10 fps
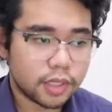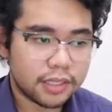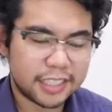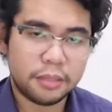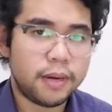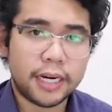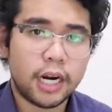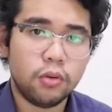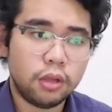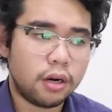Does it matter
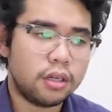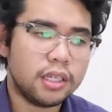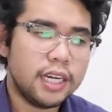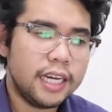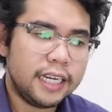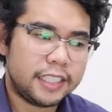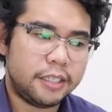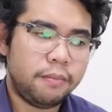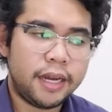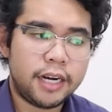how long? Does
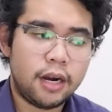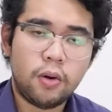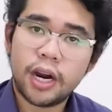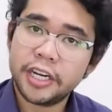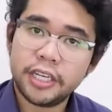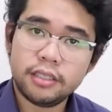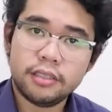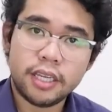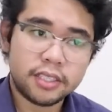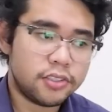it matter how hard it
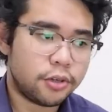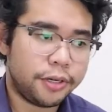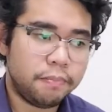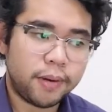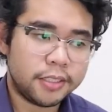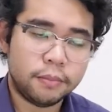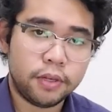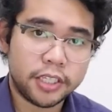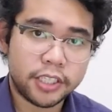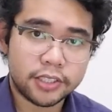is or impossible
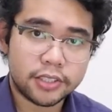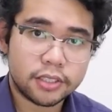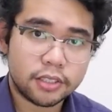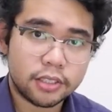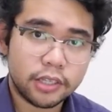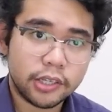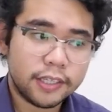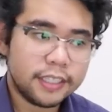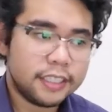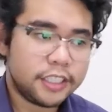it is?
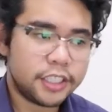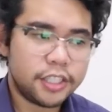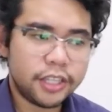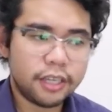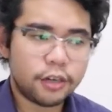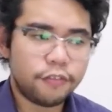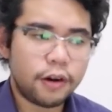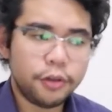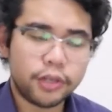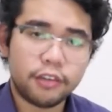Just think of
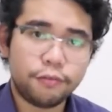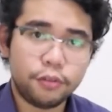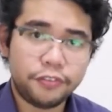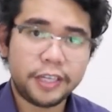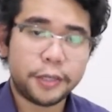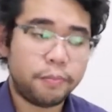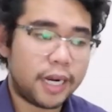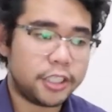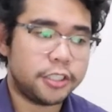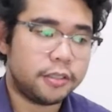how you can fulfill your
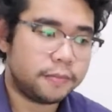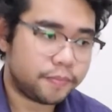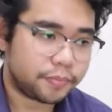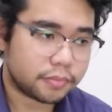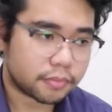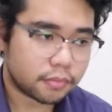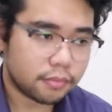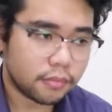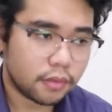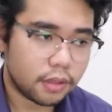passion.
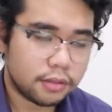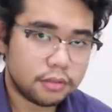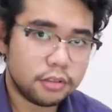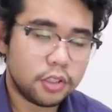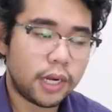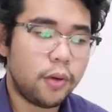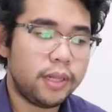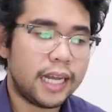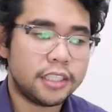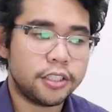So I
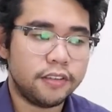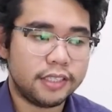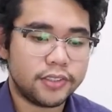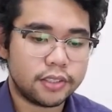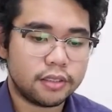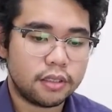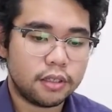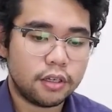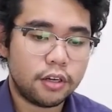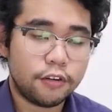will ask you this.
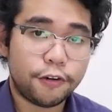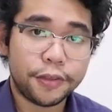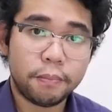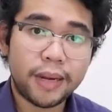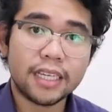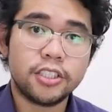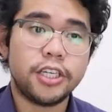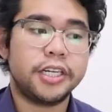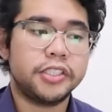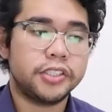For the past
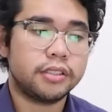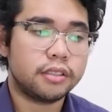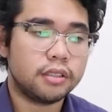years,